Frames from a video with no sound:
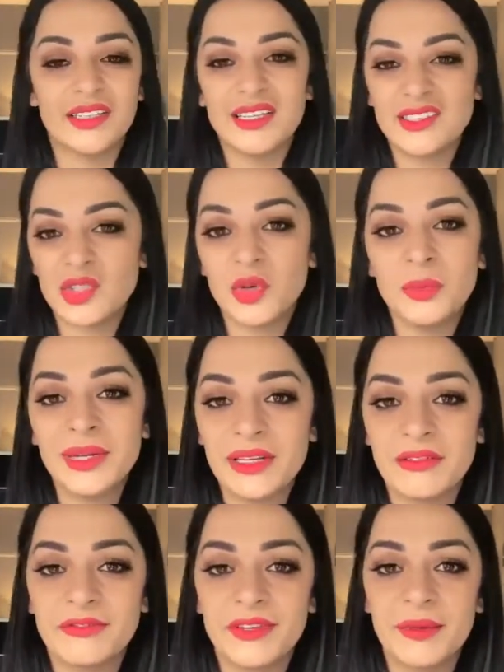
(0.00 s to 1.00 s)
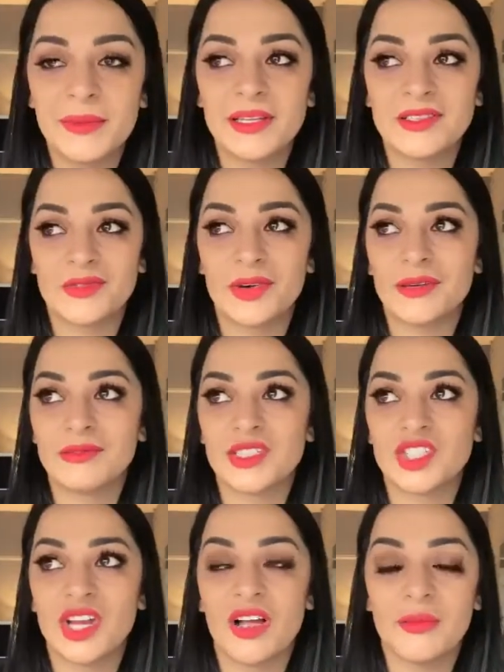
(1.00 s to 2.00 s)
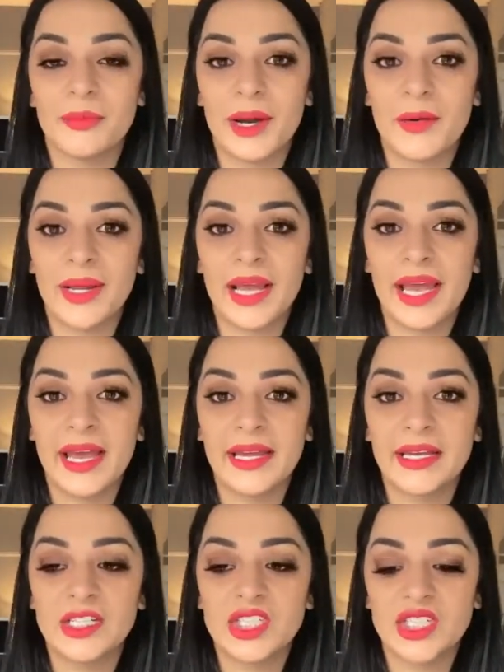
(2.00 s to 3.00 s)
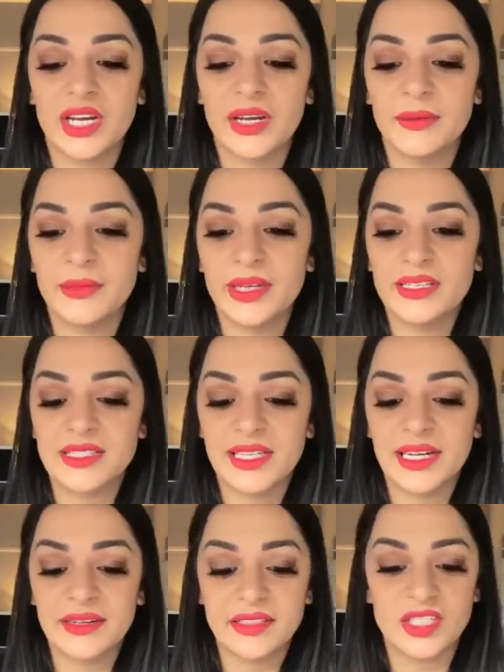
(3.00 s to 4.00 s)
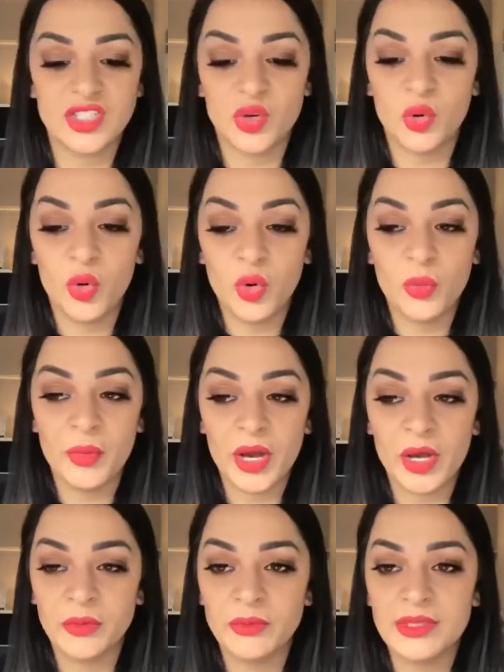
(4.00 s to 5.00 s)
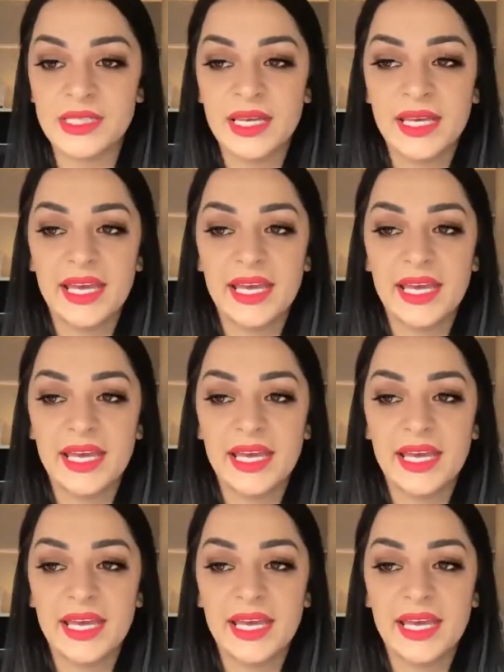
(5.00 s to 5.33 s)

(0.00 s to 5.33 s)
it's normally in females around childbearing age. It's connected to hormones.